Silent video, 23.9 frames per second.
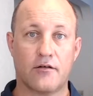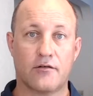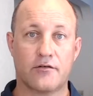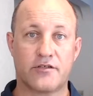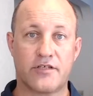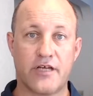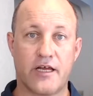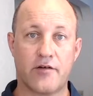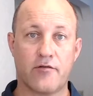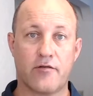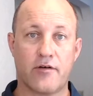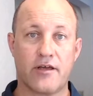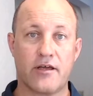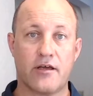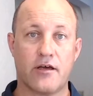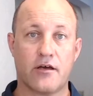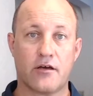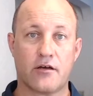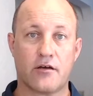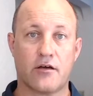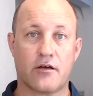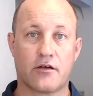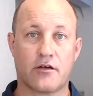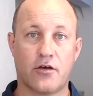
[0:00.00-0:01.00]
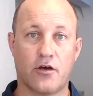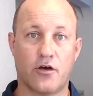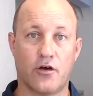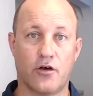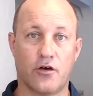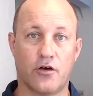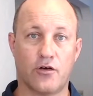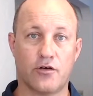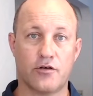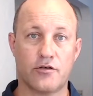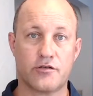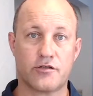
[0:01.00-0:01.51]
generally
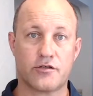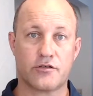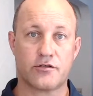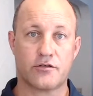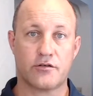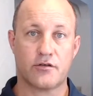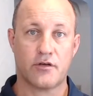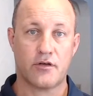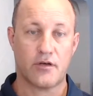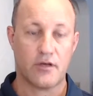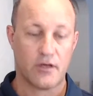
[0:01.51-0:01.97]
occurs